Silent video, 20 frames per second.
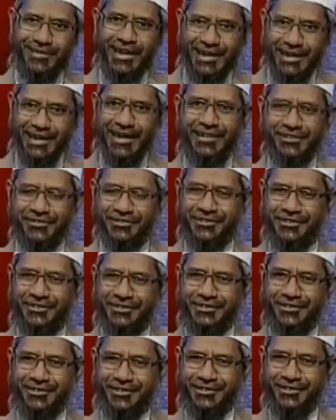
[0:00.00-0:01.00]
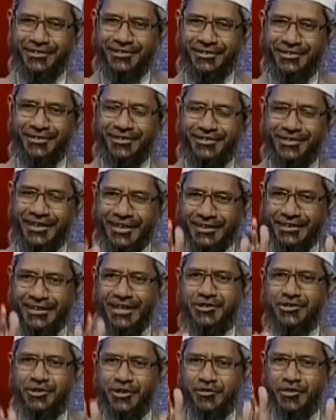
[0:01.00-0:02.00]
Unless the
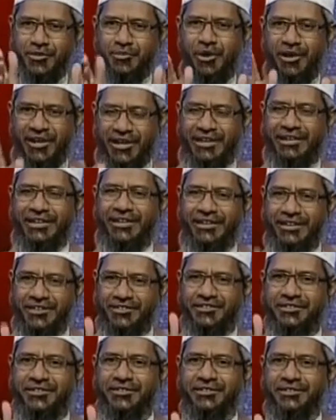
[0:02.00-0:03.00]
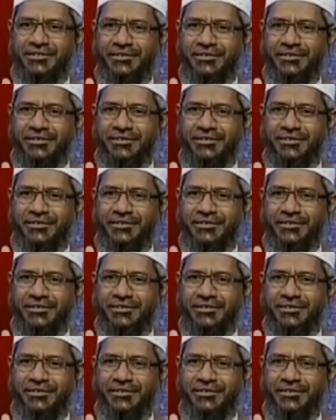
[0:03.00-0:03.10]
intention of the moderator is